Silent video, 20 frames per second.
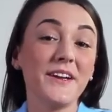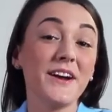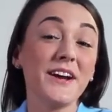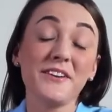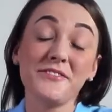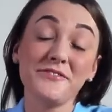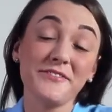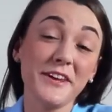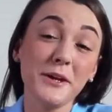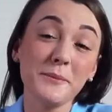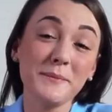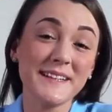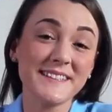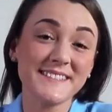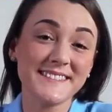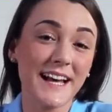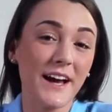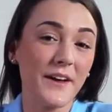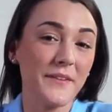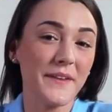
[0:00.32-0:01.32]
There are a few
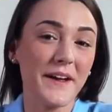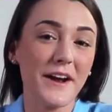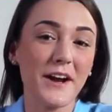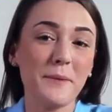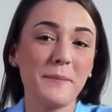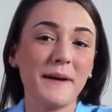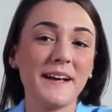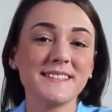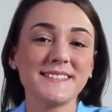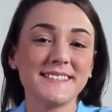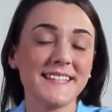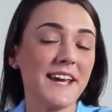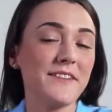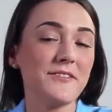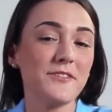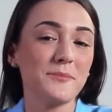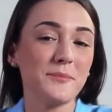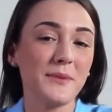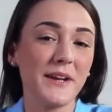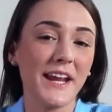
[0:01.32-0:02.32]
myths out there about
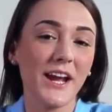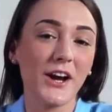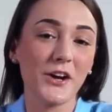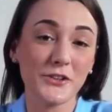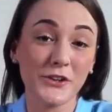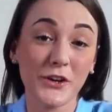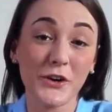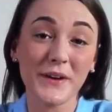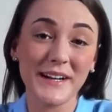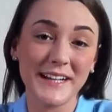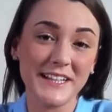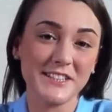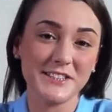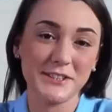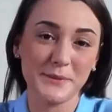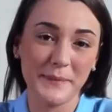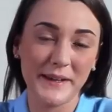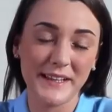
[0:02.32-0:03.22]
saving money on your energy